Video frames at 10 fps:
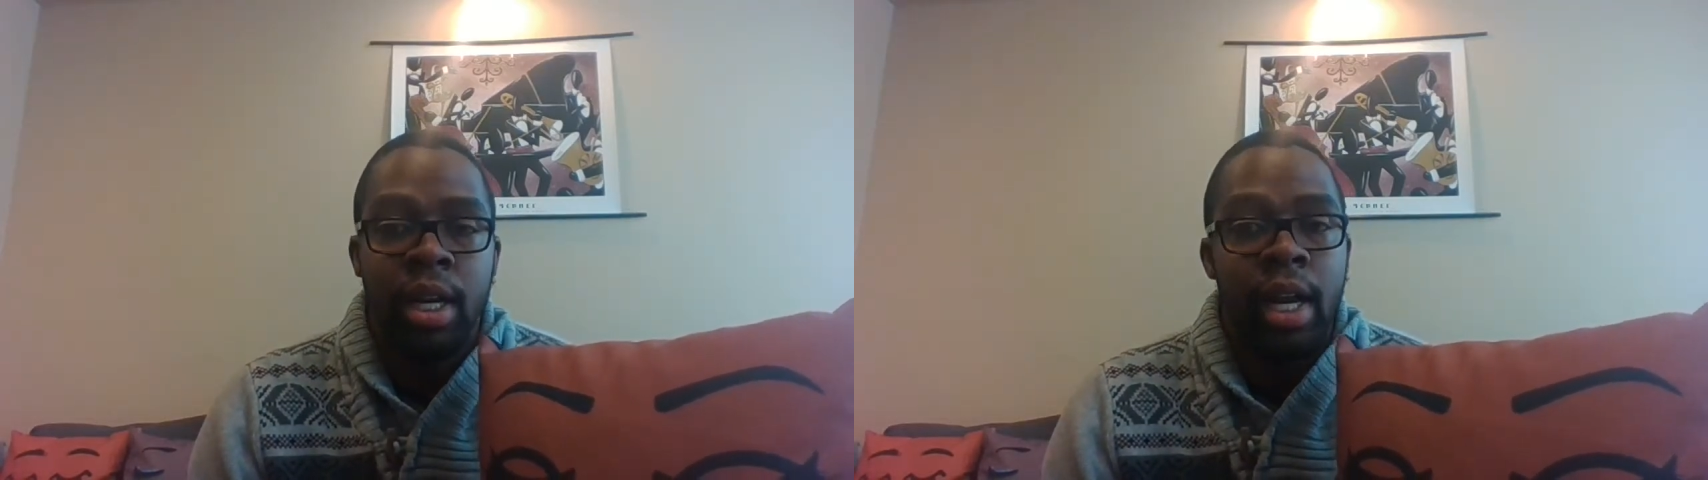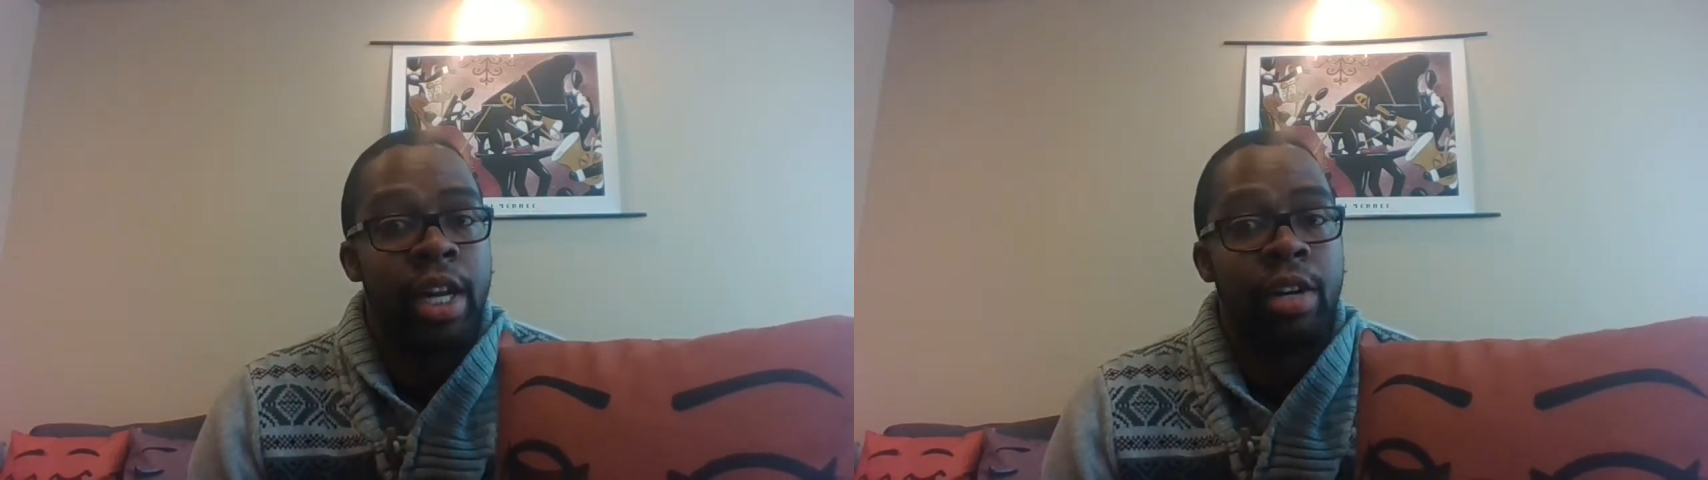
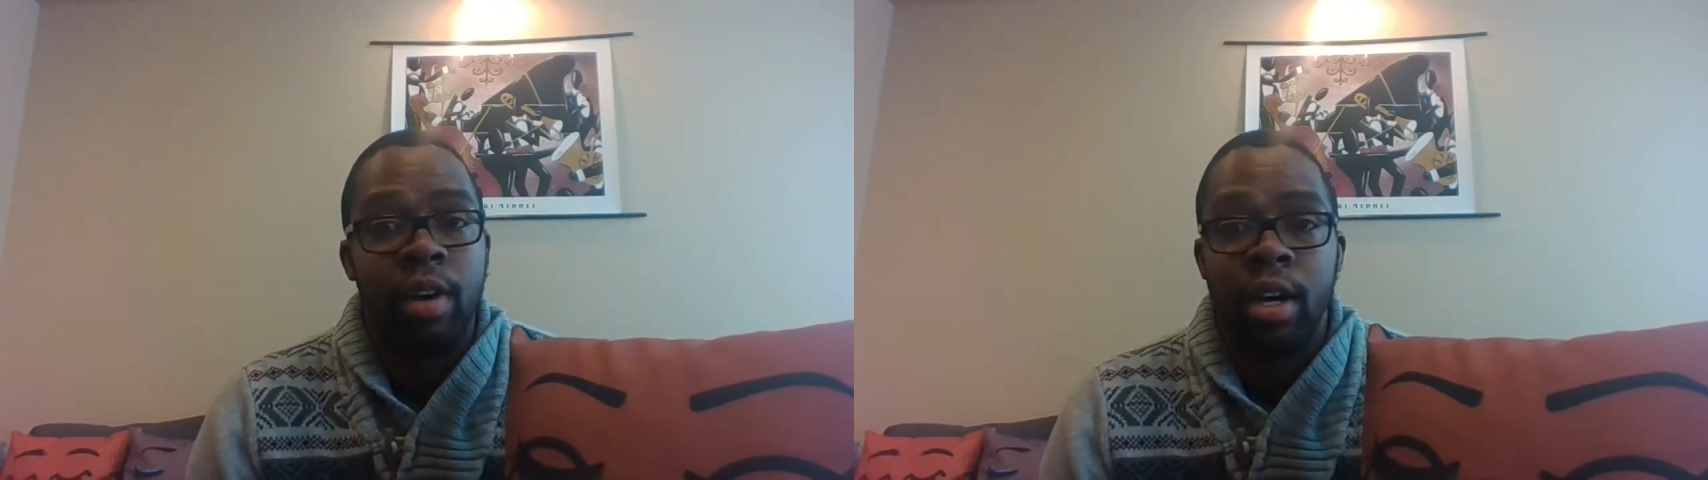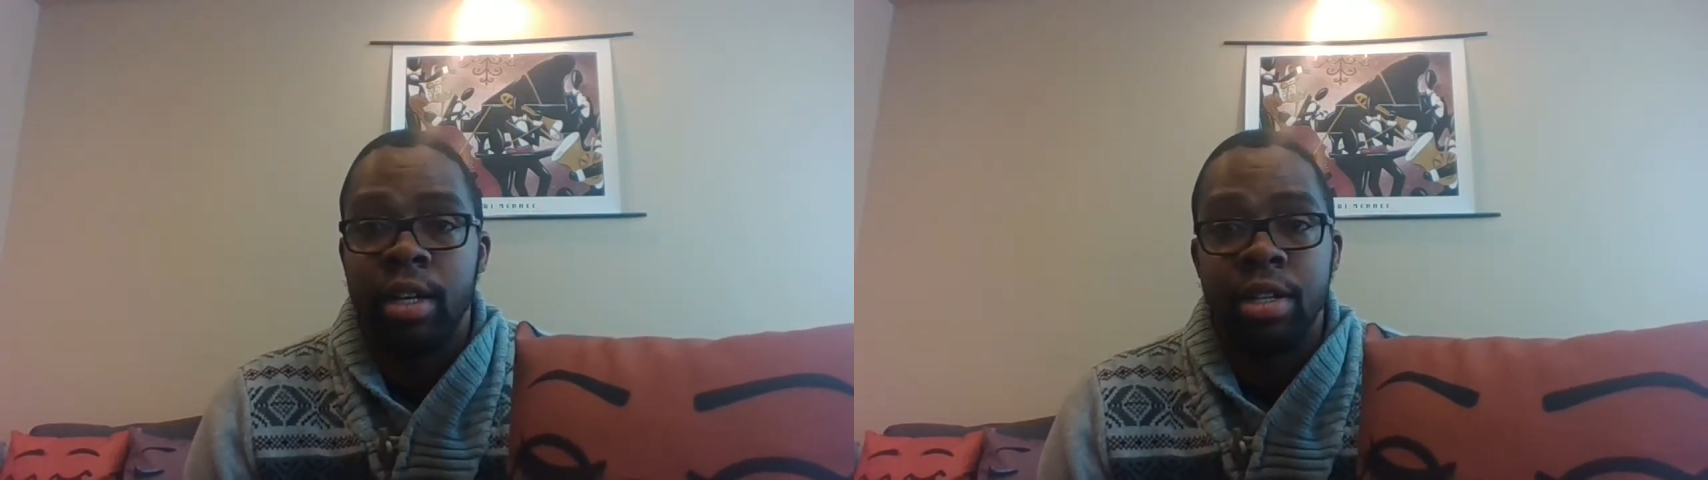and you
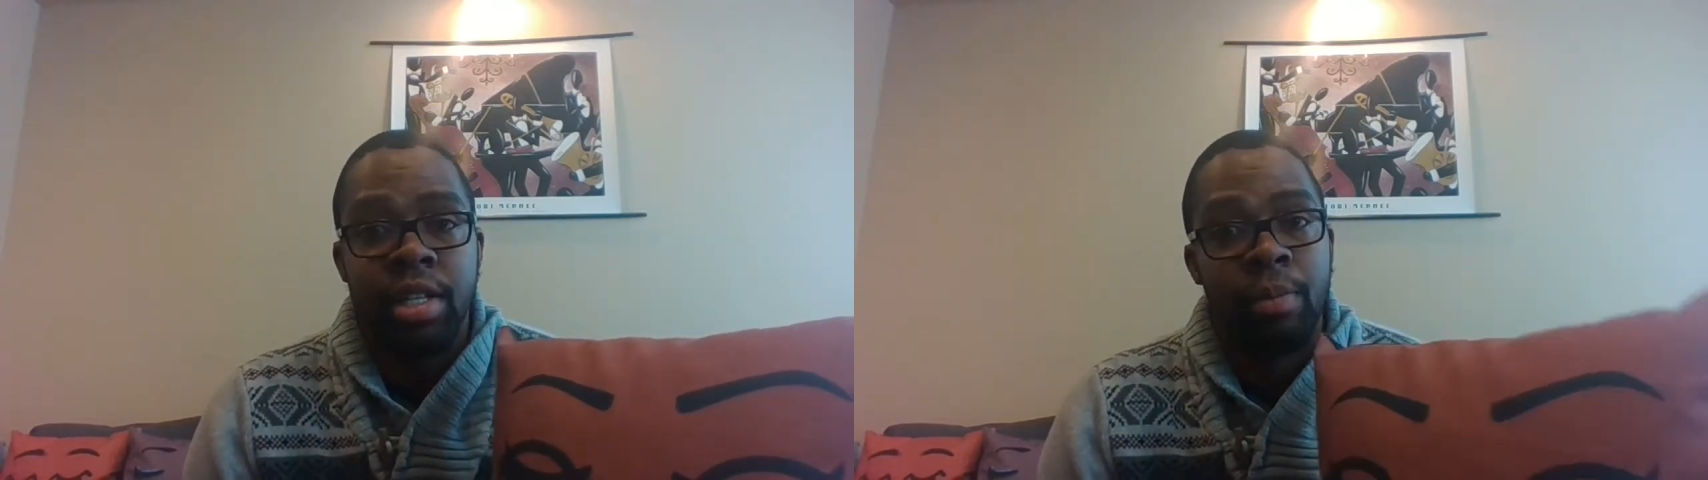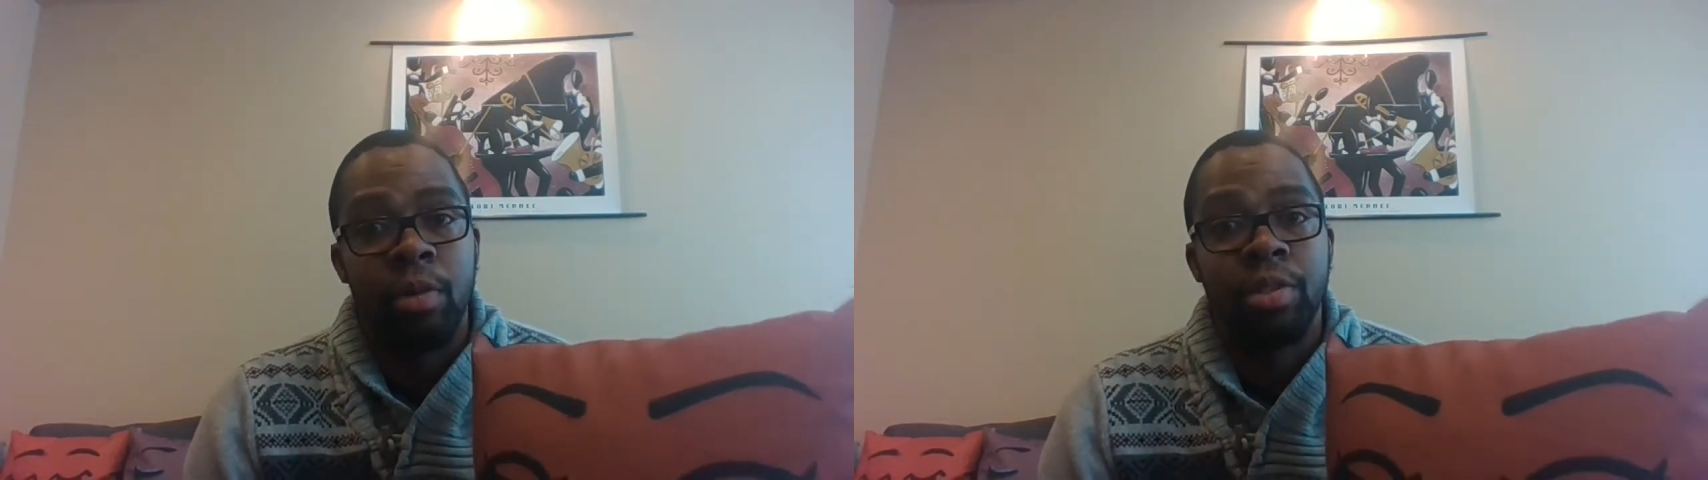come down the
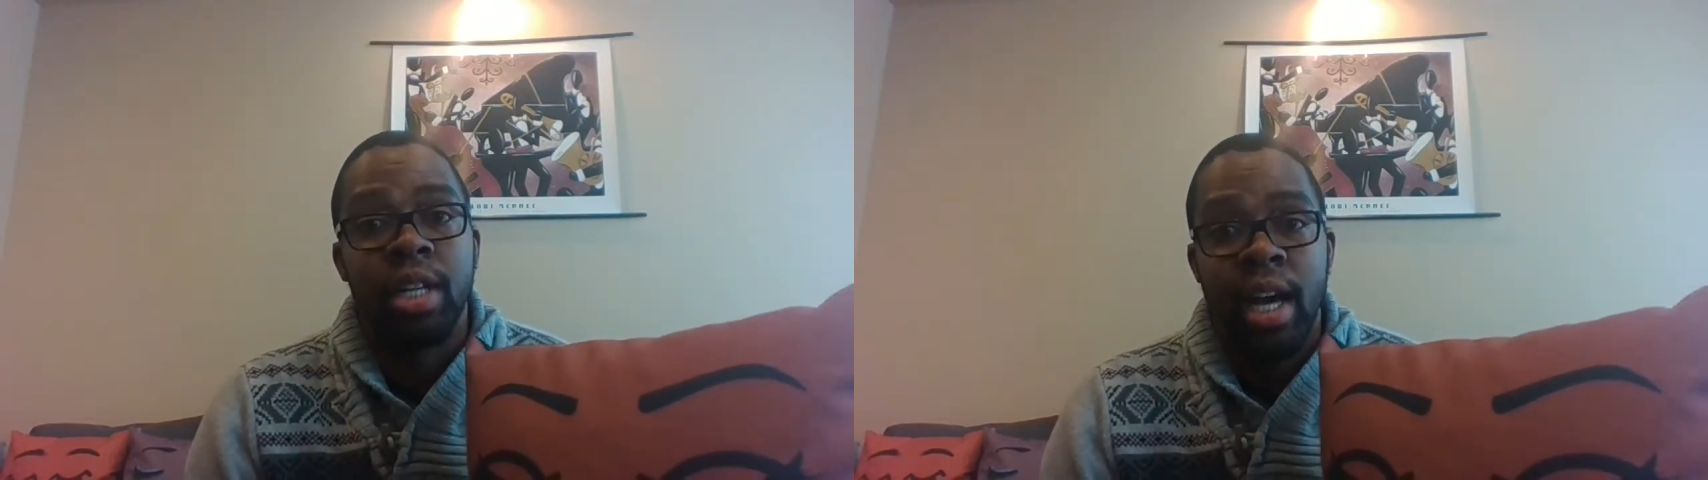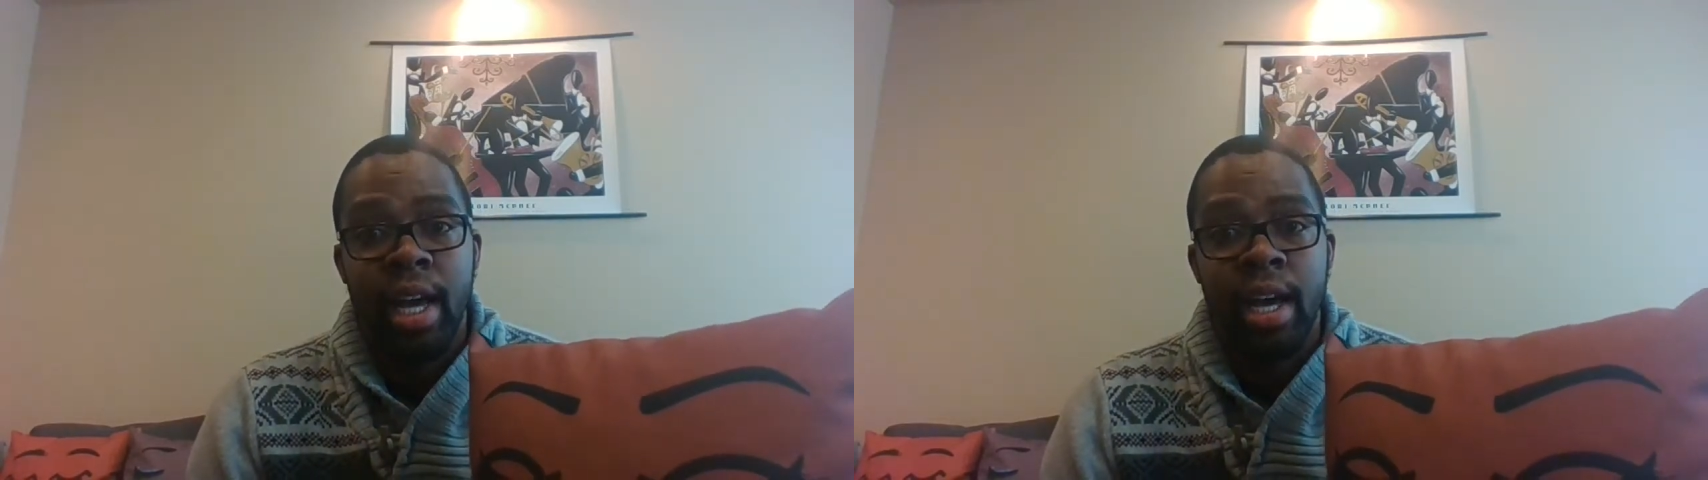same roads that
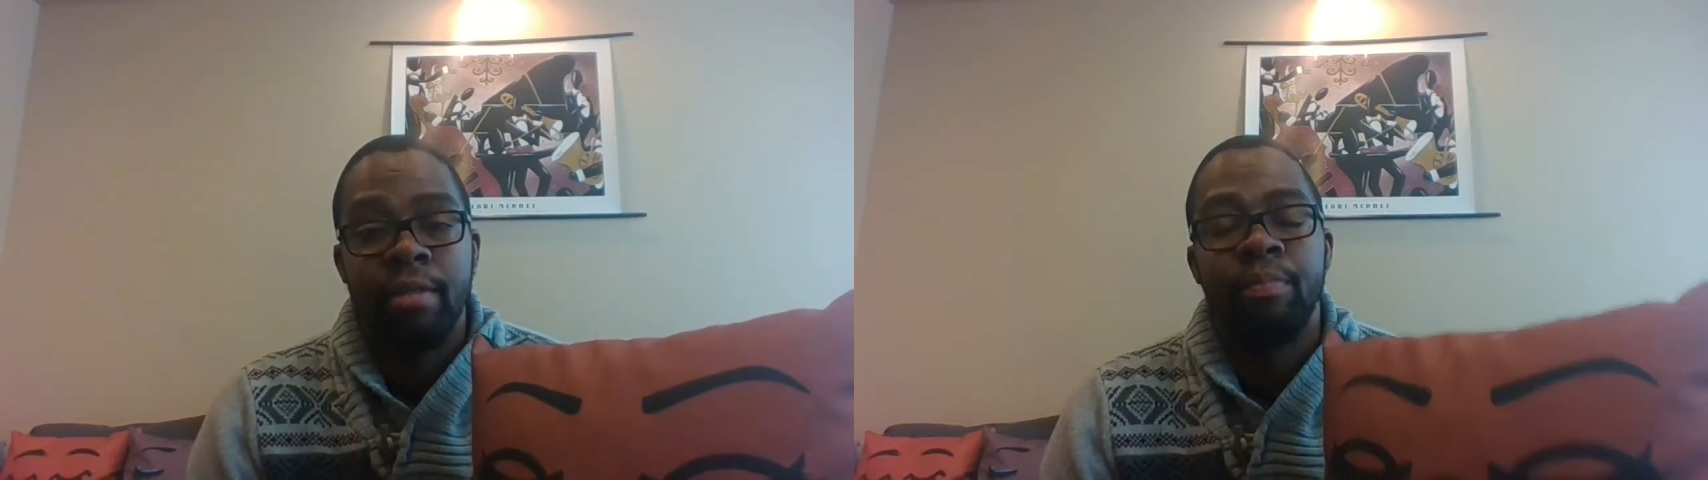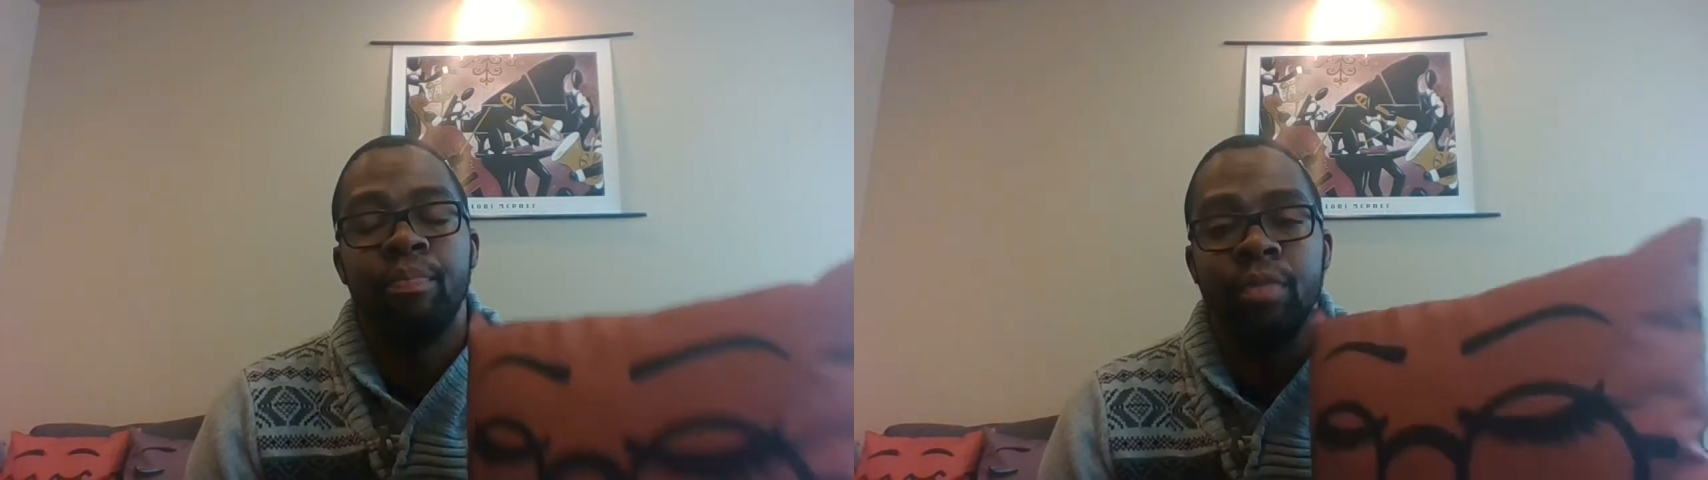I have,